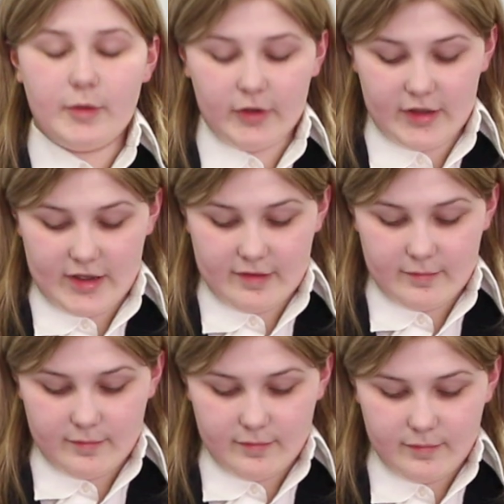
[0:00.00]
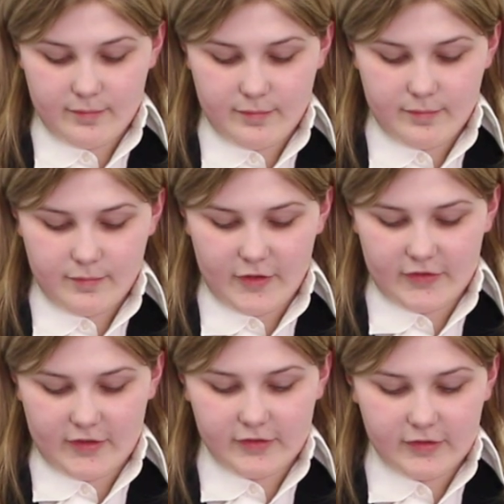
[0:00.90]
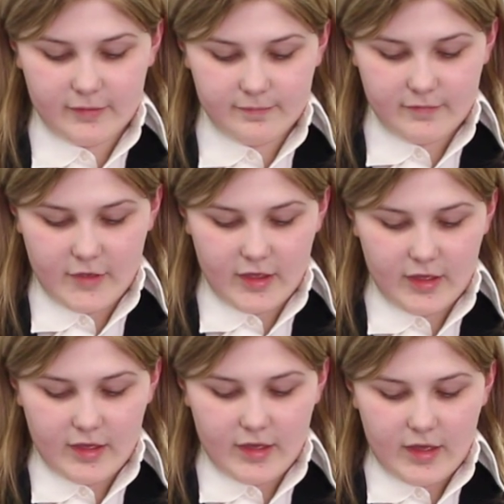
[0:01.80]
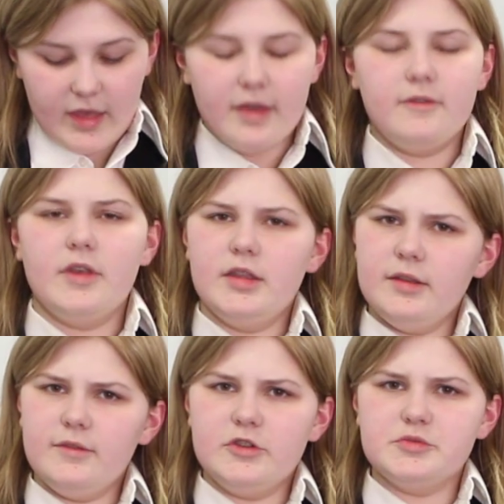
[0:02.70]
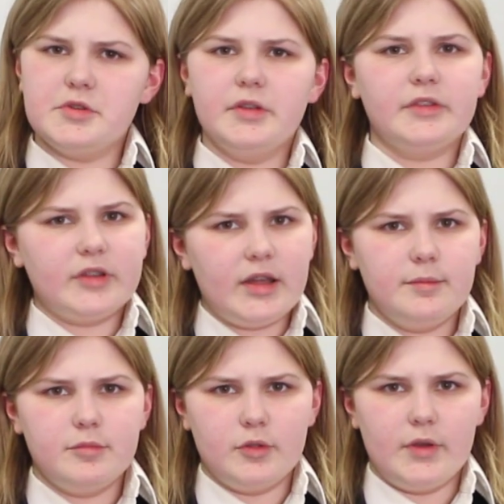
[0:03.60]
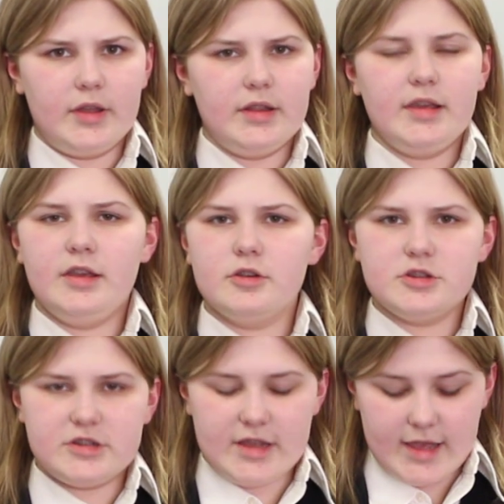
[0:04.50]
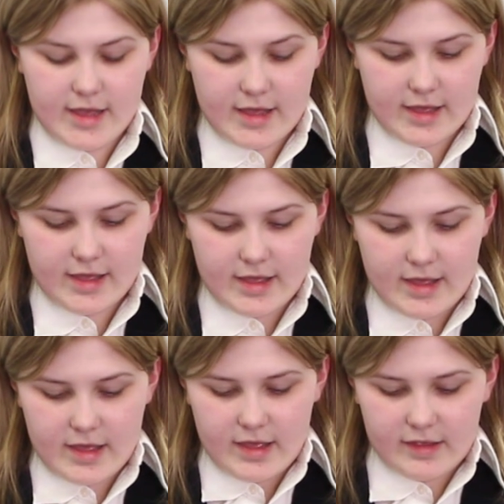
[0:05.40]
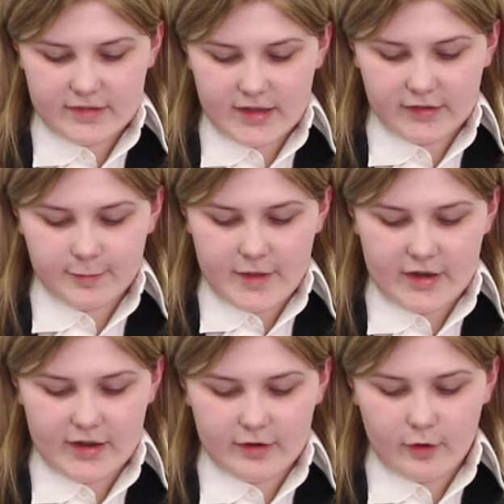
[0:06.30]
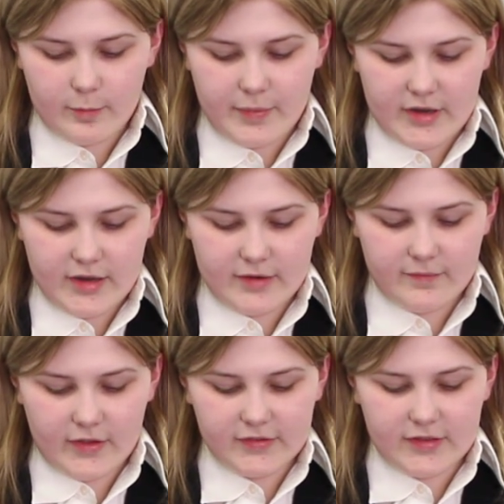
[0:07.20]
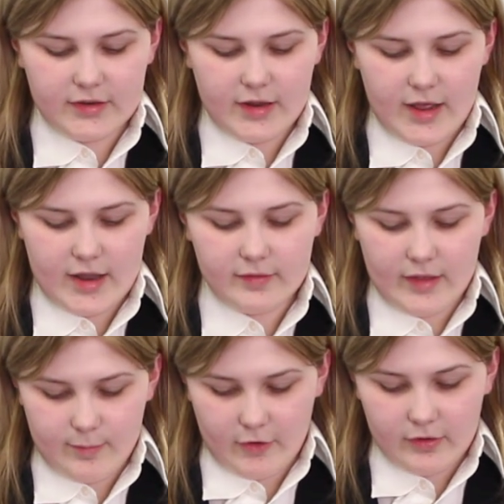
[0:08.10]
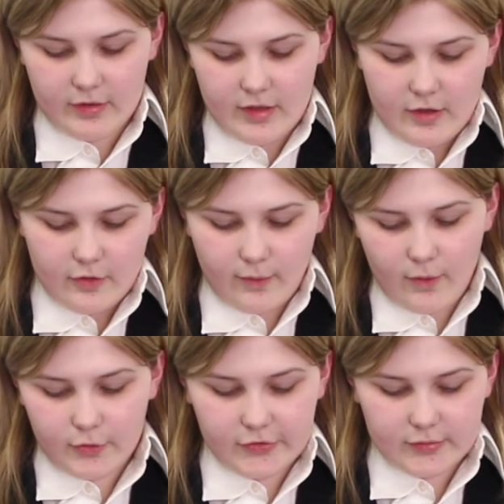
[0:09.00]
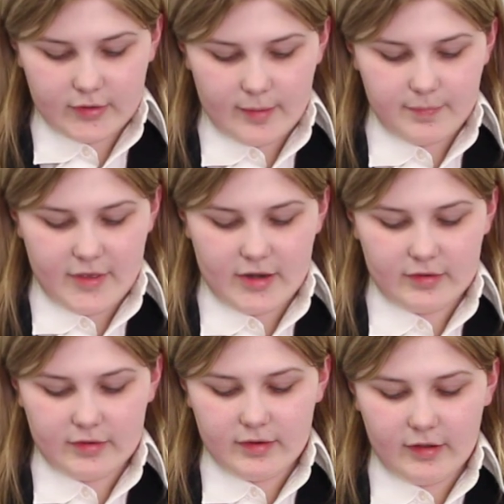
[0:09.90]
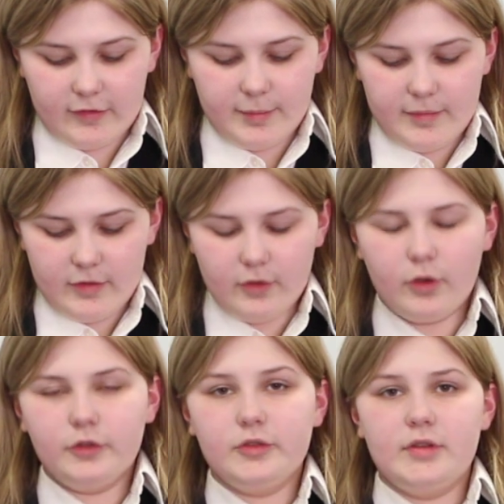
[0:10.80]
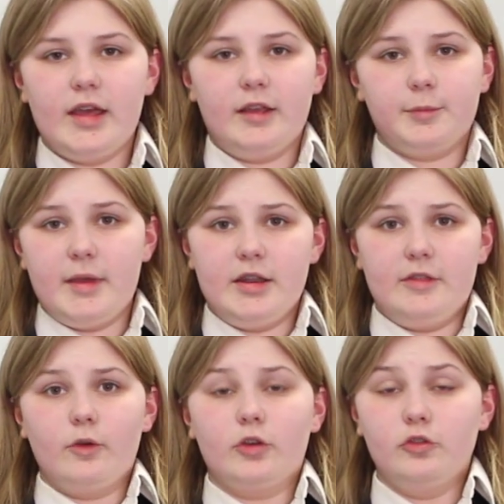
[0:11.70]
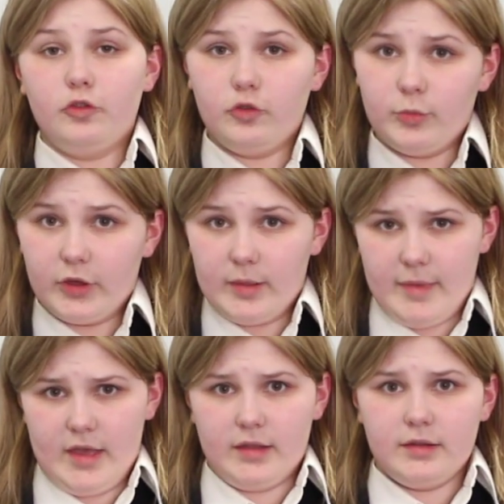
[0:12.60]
marketing business. If an individual is not employed, he or she is not spending or being invested in labor. They're also not expanding their consumer command.